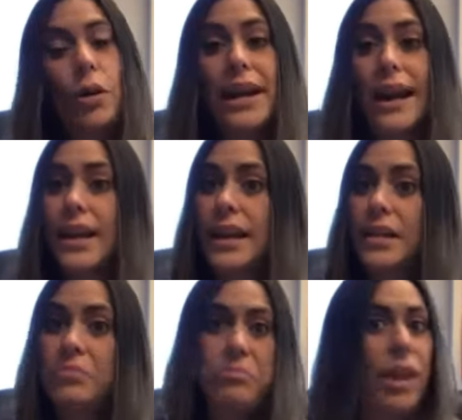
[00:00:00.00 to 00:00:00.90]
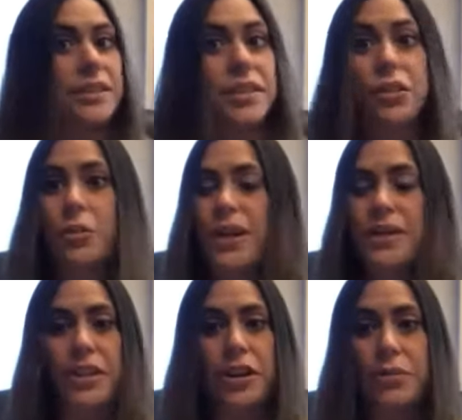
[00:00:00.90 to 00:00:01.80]
organic is a
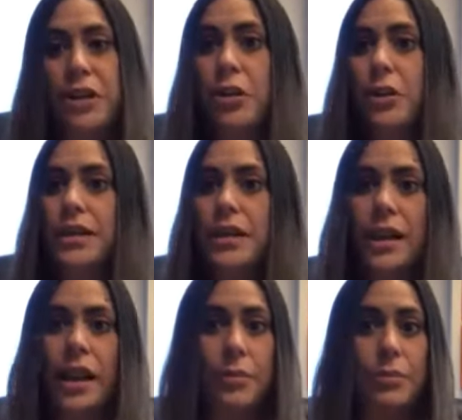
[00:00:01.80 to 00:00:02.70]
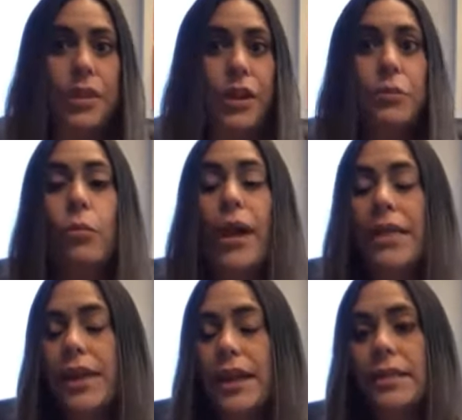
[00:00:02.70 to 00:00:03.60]
great term. The
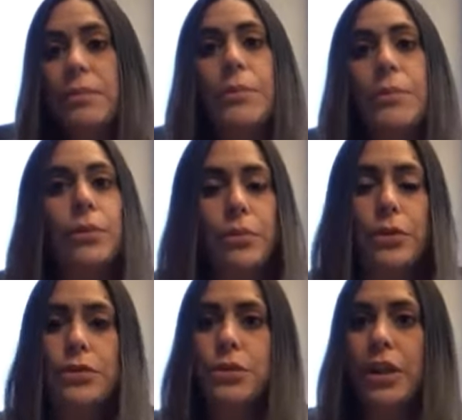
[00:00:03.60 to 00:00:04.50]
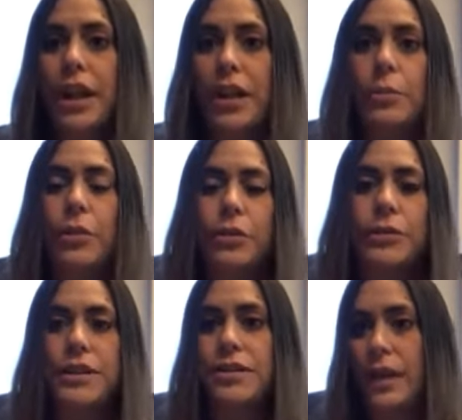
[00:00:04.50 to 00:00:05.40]
way that people produce organic
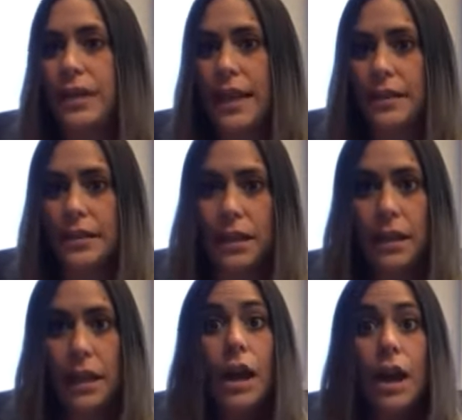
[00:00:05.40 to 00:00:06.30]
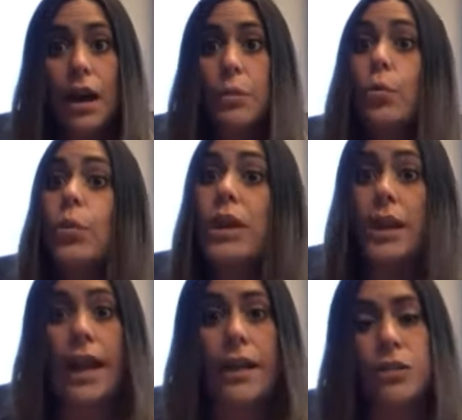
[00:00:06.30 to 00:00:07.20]
produce is fantastic.
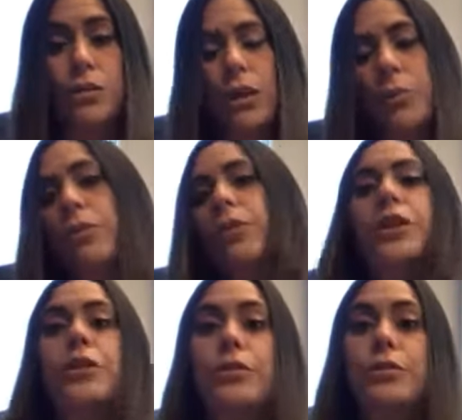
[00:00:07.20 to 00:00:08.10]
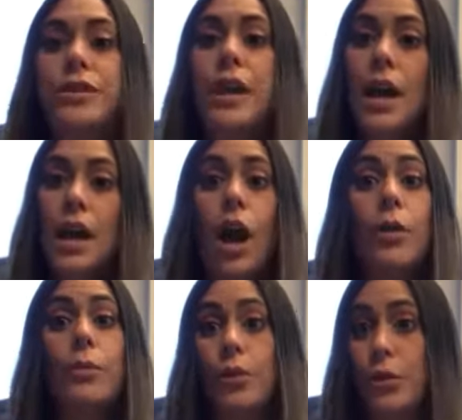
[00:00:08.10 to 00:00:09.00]
We actually produce
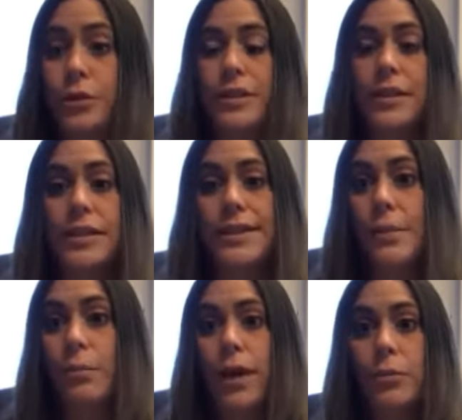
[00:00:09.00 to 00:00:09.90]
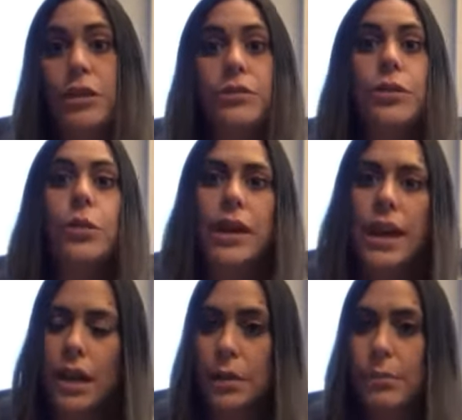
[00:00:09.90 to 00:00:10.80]
our produce the same way. We use
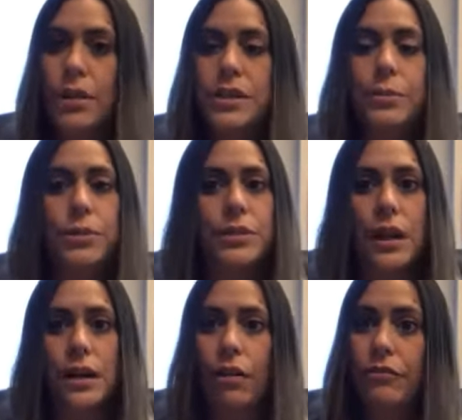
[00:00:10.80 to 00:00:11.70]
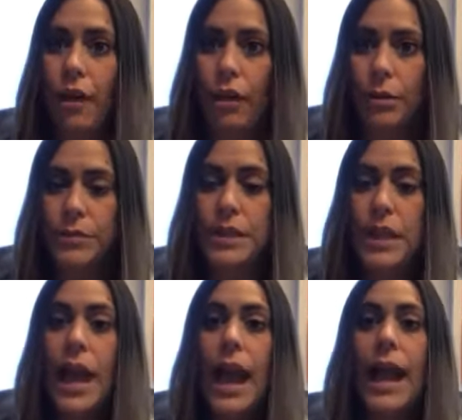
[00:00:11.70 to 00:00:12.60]
organic principles on our farms,
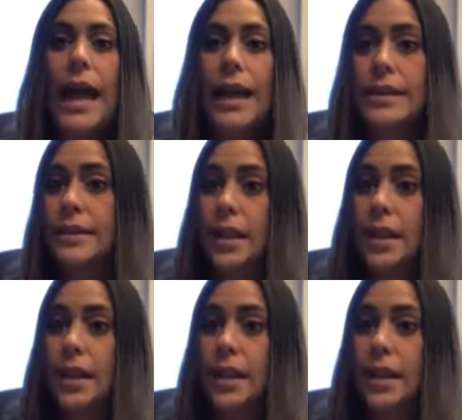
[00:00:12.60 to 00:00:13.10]
and